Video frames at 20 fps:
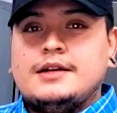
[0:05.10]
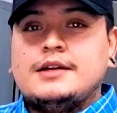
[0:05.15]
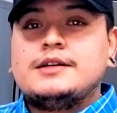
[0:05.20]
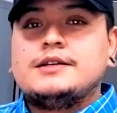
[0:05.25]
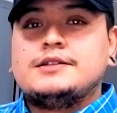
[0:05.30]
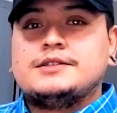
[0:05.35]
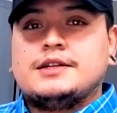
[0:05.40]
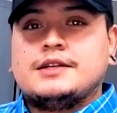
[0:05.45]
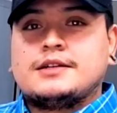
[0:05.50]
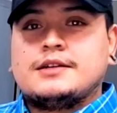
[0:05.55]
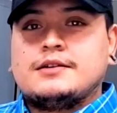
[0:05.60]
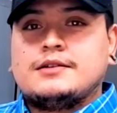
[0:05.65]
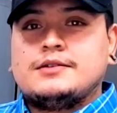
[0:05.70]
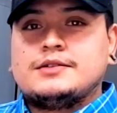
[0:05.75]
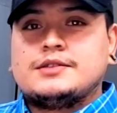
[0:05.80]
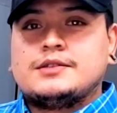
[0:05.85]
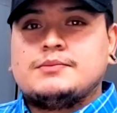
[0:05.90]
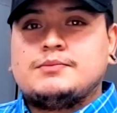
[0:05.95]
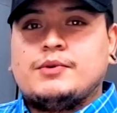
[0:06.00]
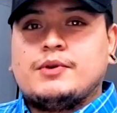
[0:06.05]
your technical
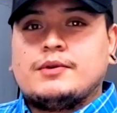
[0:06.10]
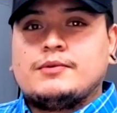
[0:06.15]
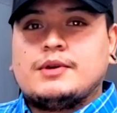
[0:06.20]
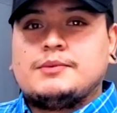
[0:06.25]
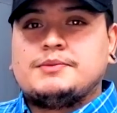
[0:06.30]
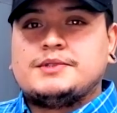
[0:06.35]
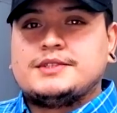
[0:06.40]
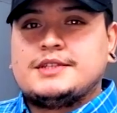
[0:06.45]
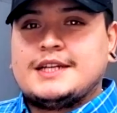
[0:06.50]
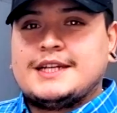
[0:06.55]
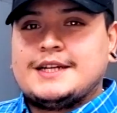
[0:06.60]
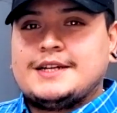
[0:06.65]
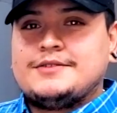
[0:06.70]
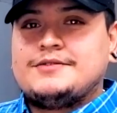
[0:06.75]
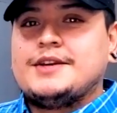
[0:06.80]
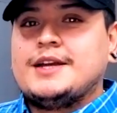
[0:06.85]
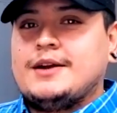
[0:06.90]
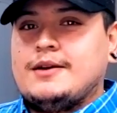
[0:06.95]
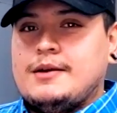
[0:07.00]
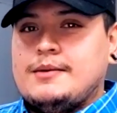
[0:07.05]
support representative
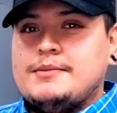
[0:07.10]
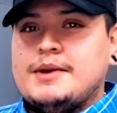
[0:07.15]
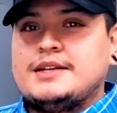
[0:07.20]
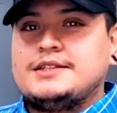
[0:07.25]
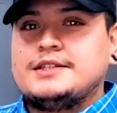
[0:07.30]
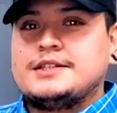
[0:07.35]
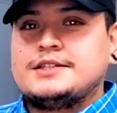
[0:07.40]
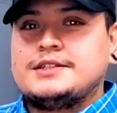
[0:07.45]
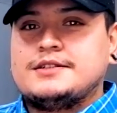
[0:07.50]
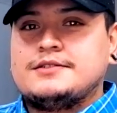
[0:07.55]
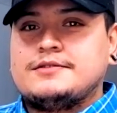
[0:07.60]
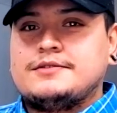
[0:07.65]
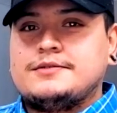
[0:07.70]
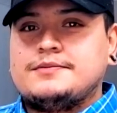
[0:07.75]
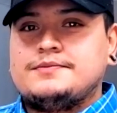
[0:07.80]
here at Magic Shelf.